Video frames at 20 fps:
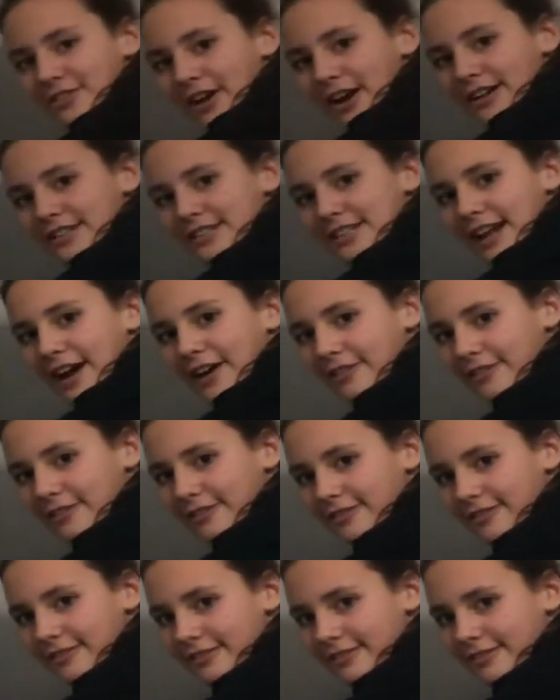you cross it out?
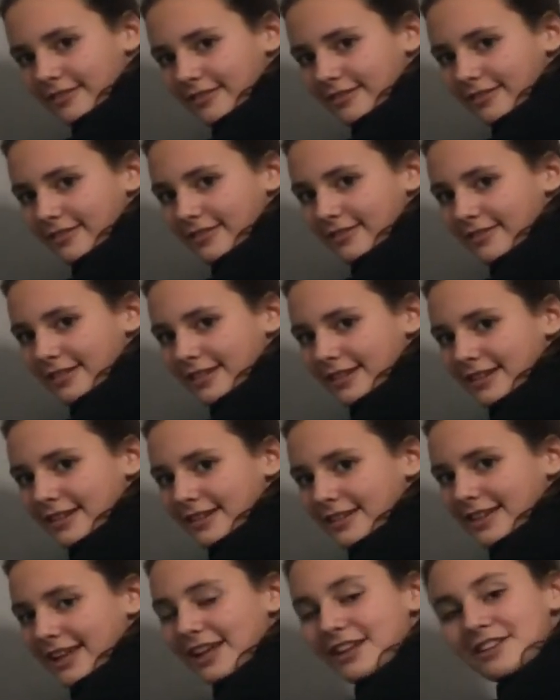
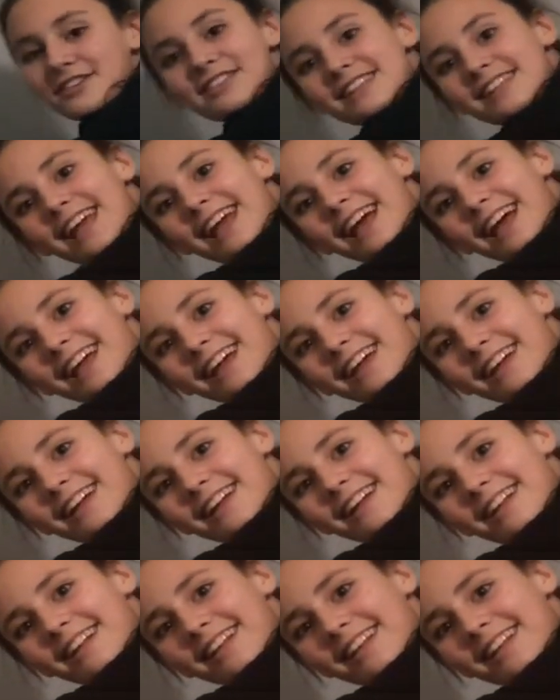Can you see it?
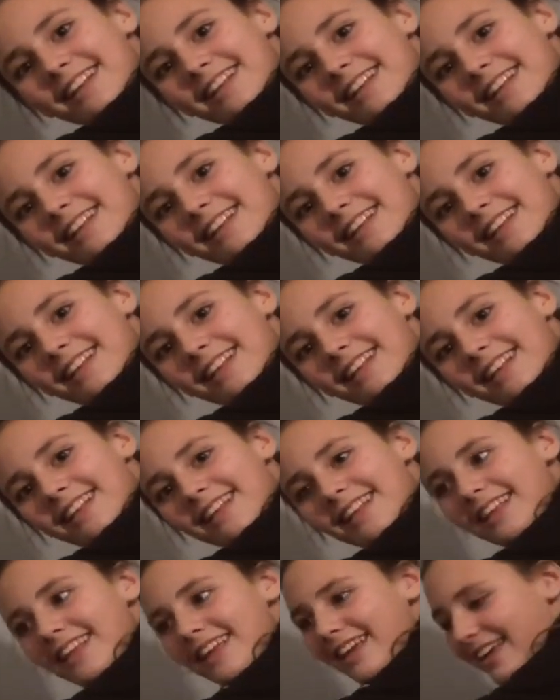I'm um,
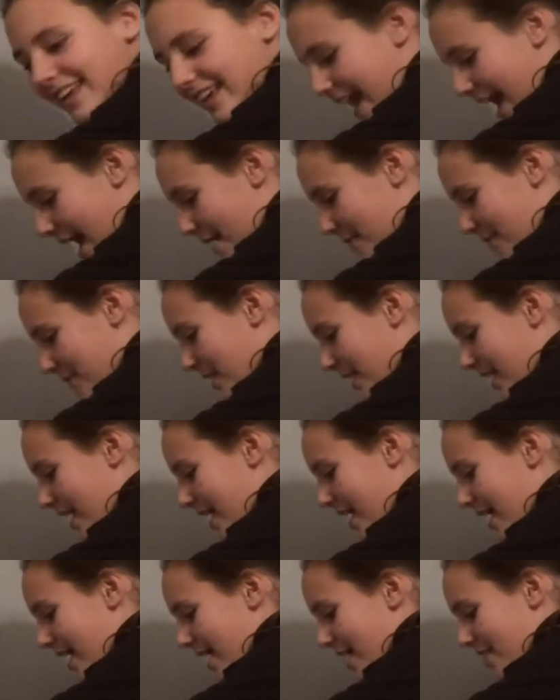no, I just okay. see your
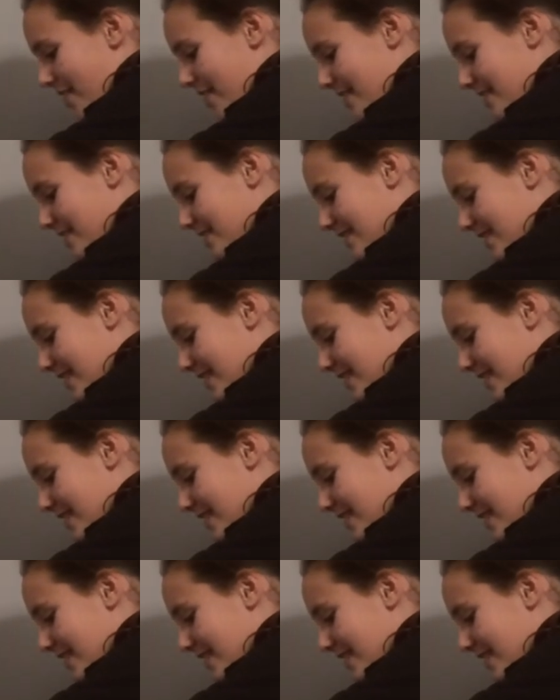face. This